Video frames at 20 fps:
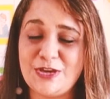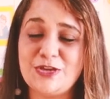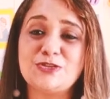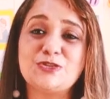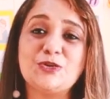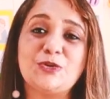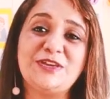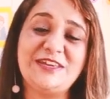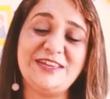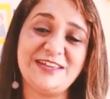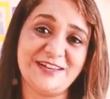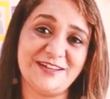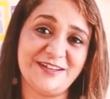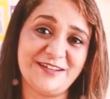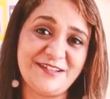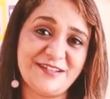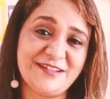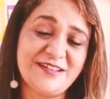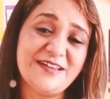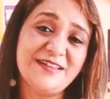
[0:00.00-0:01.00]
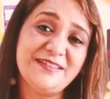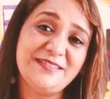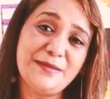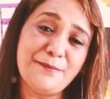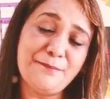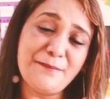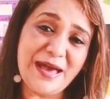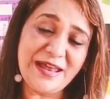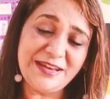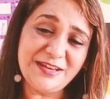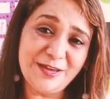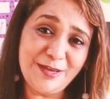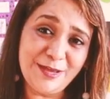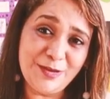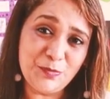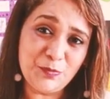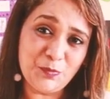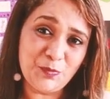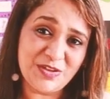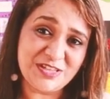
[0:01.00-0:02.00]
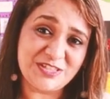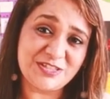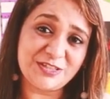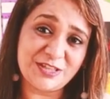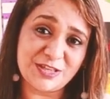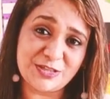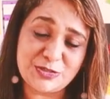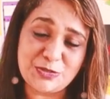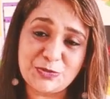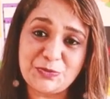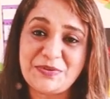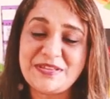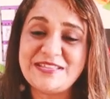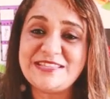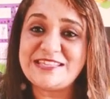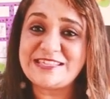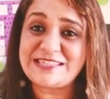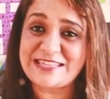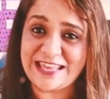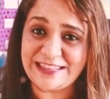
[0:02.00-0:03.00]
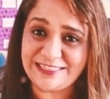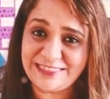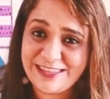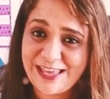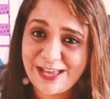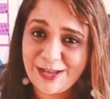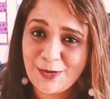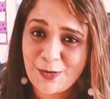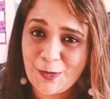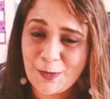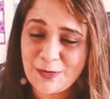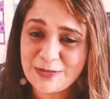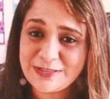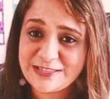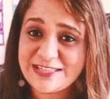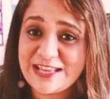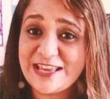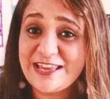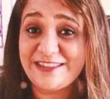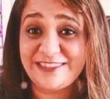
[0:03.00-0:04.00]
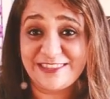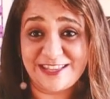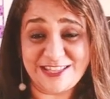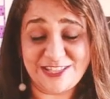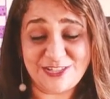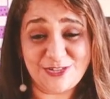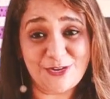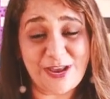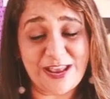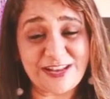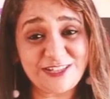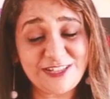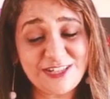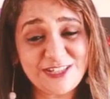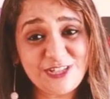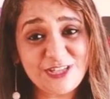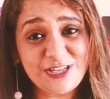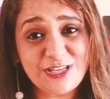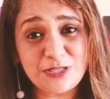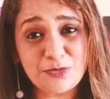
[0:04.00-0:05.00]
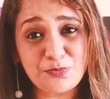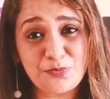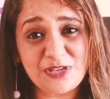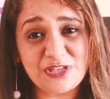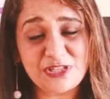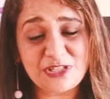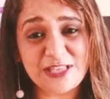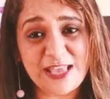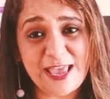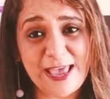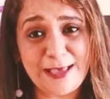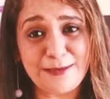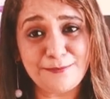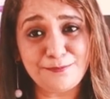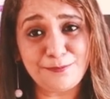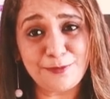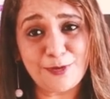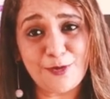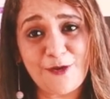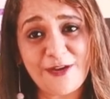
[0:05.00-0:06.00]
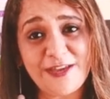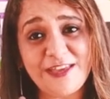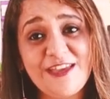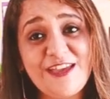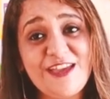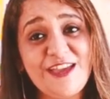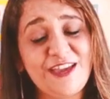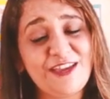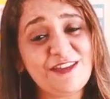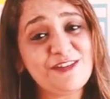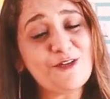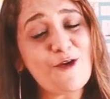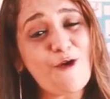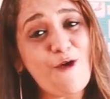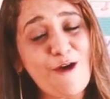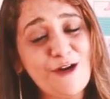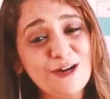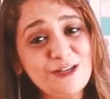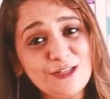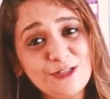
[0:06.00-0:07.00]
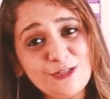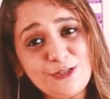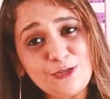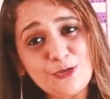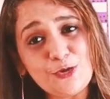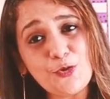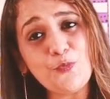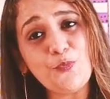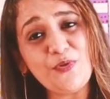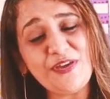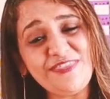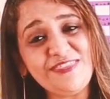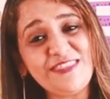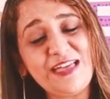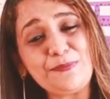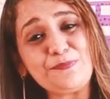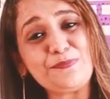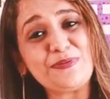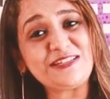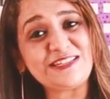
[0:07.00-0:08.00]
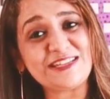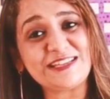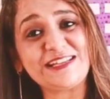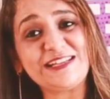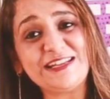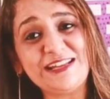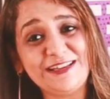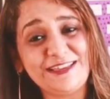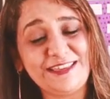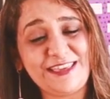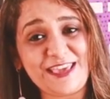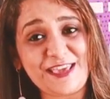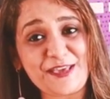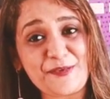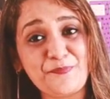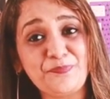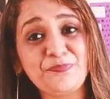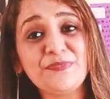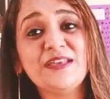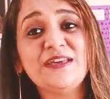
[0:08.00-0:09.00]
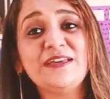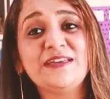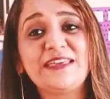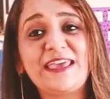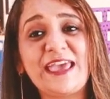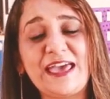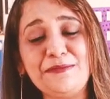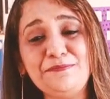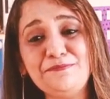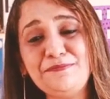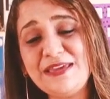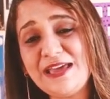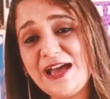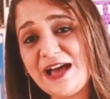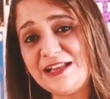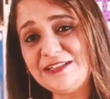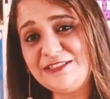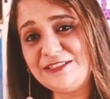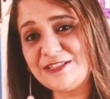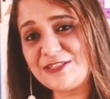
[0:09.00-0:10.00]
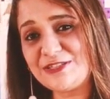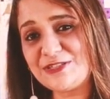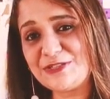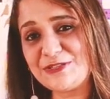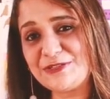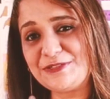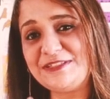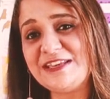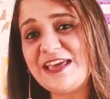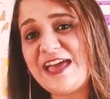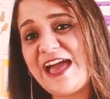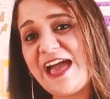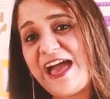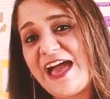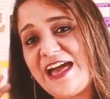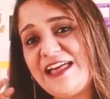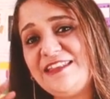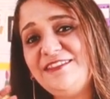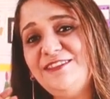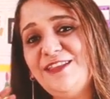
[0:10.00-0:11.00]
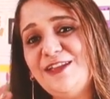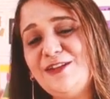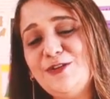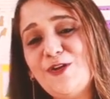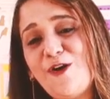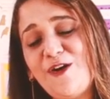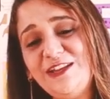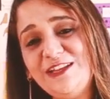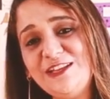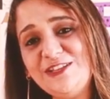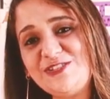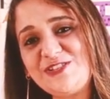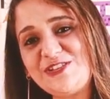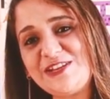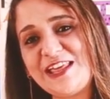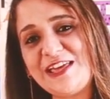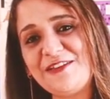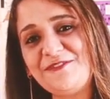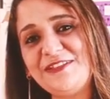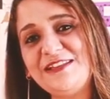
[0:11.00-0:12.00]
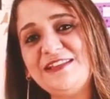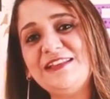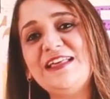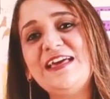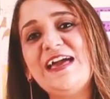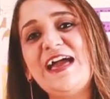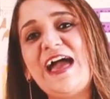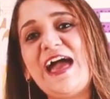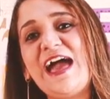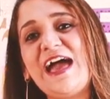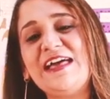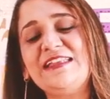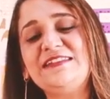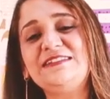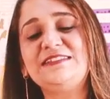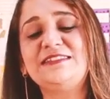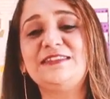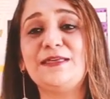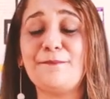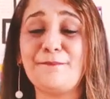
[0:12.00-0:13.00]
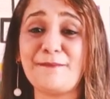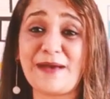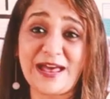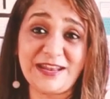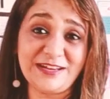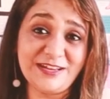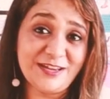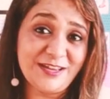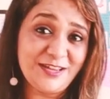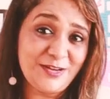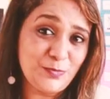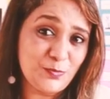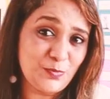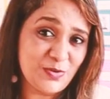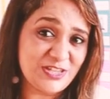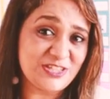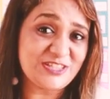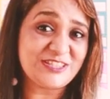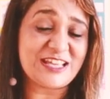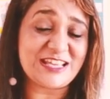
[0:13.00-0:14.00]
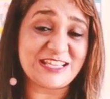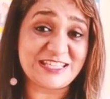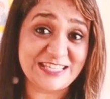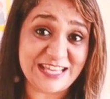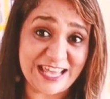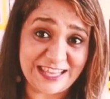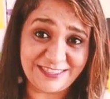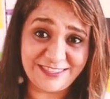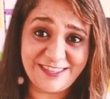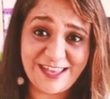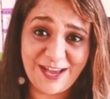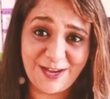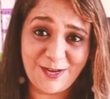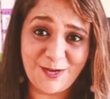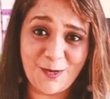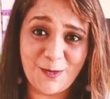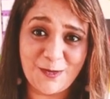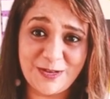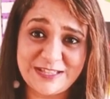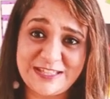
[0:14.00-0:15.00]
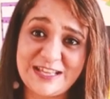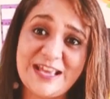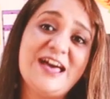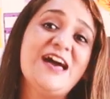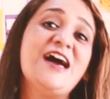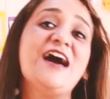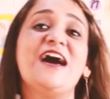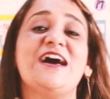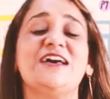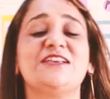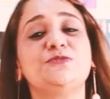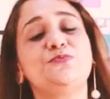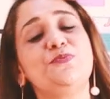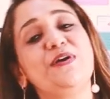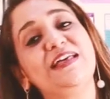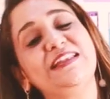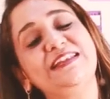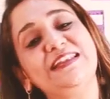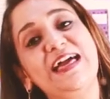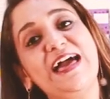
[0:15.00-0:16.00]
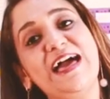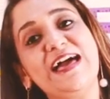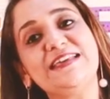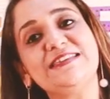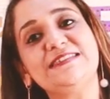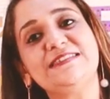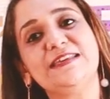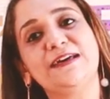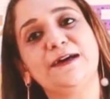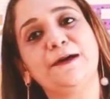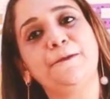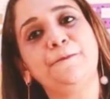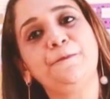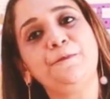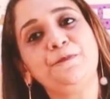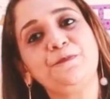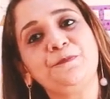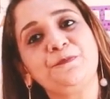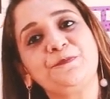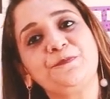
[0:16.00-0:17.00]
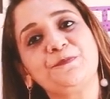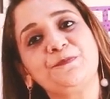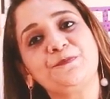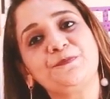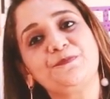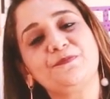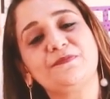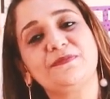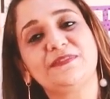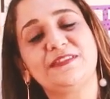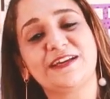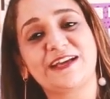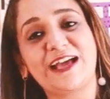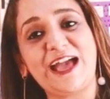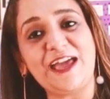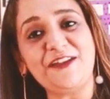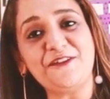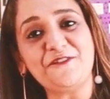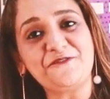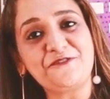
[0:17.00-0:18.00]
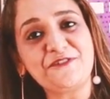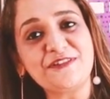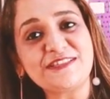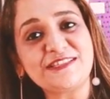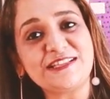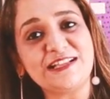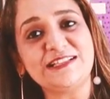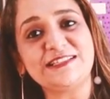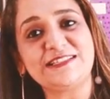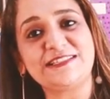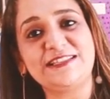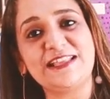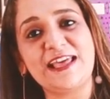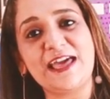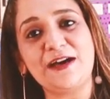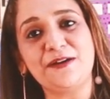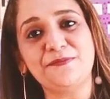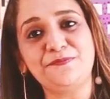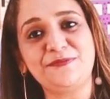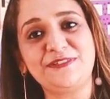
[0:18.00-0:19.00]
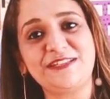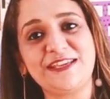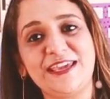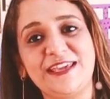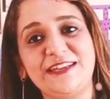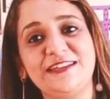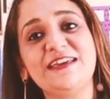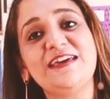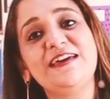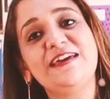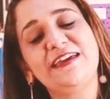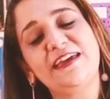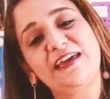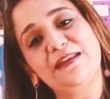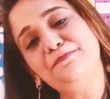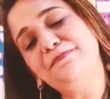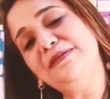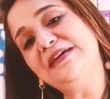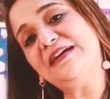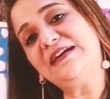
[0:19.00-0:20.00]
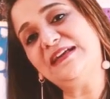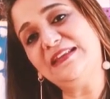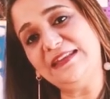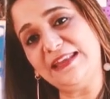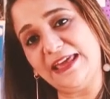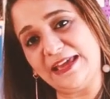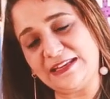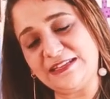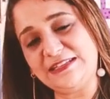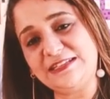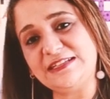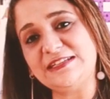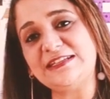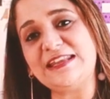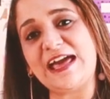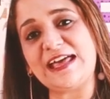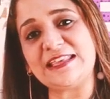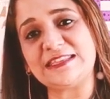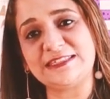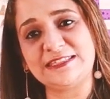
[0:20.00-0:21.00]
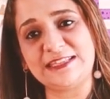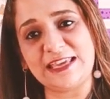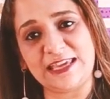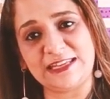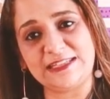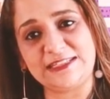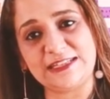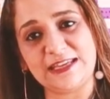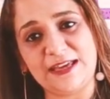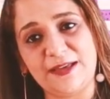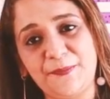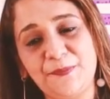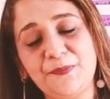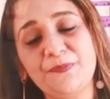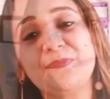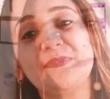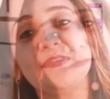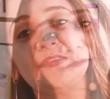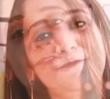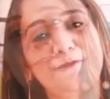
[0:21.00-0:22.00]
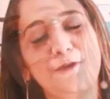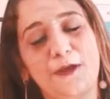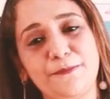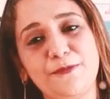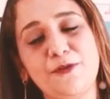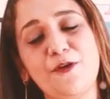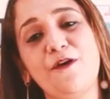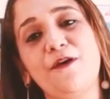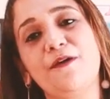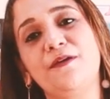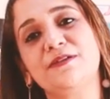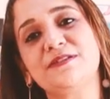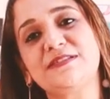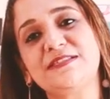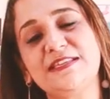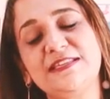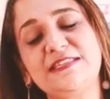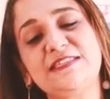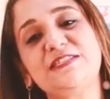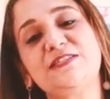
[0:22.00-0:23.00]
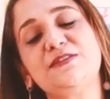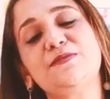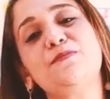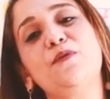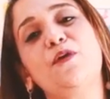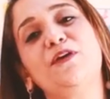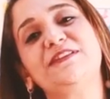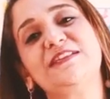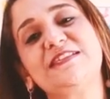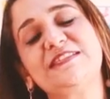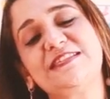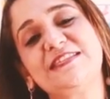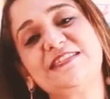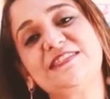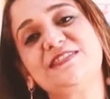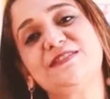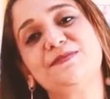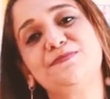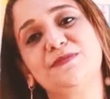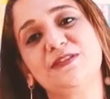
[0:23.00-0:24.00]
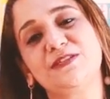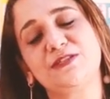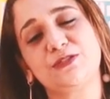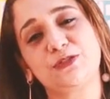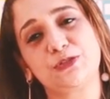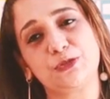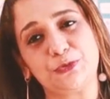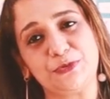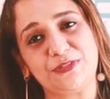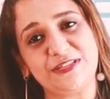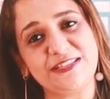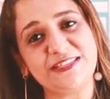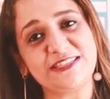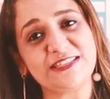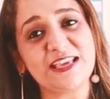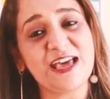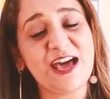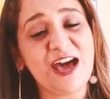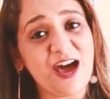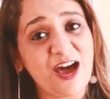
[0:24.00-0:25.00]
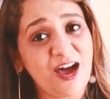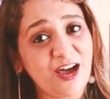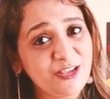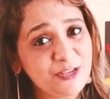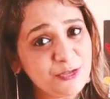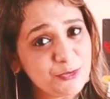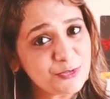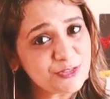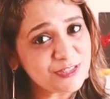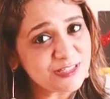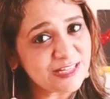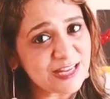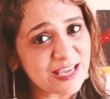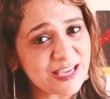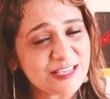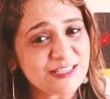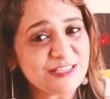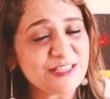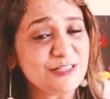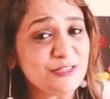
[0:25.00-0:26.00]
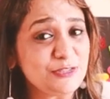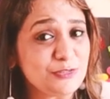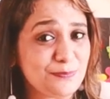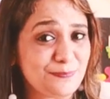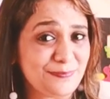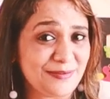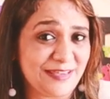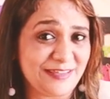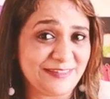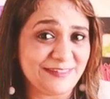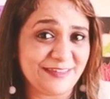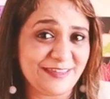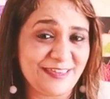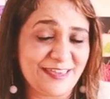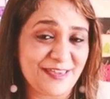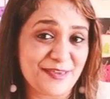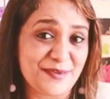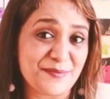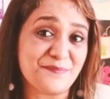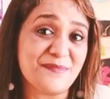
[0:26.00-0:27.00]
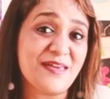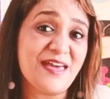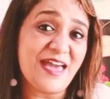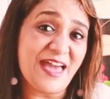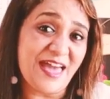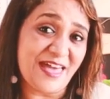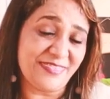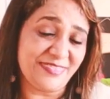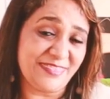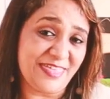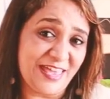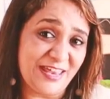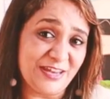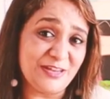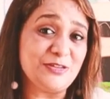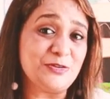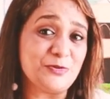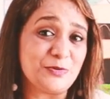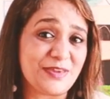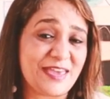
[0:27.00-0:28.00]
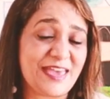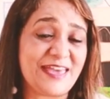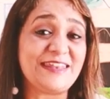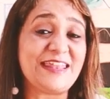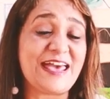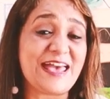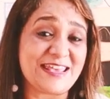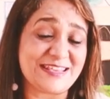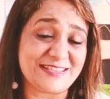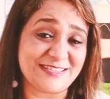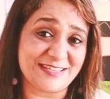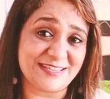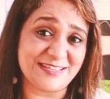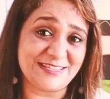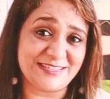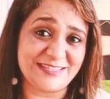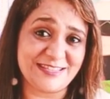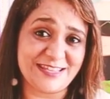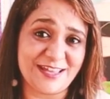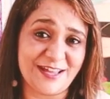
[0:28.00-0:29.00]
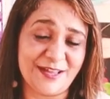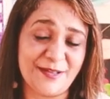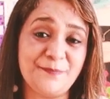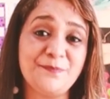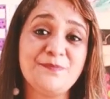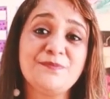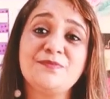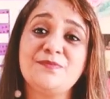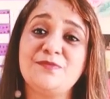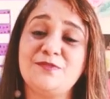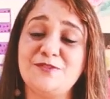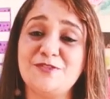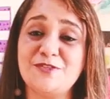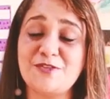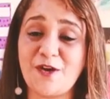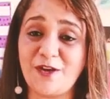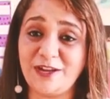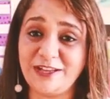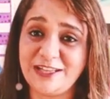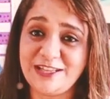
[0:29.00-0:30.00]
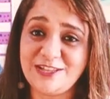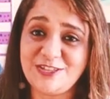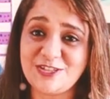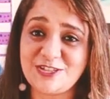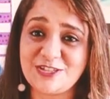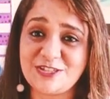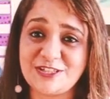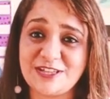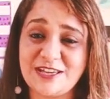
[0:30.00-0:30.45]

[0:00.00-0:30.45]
So here, the manner in which the students set their goals, the strategies which they employ in order to win that particular game can be understood, and the knowledge level and the manner in which they set their goals, as well as the kind of results they obtain, can be collected as data from your system or the system the students are utilizing to play the game, and then you can assess their knowledge,